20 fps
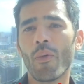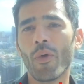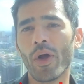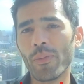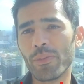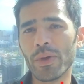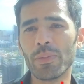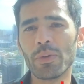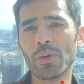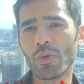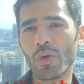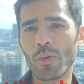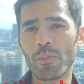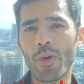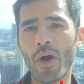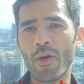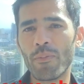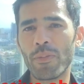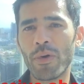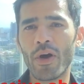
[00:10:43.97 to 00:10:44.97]
While people were
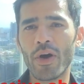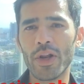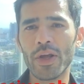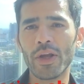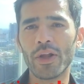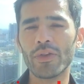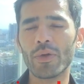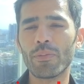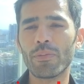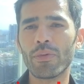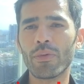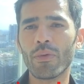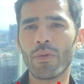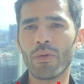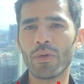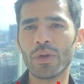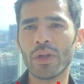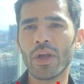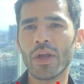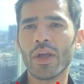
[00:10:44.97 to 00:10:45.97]
partying at the
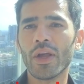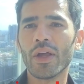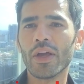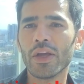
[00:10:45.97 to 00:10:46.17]
pool,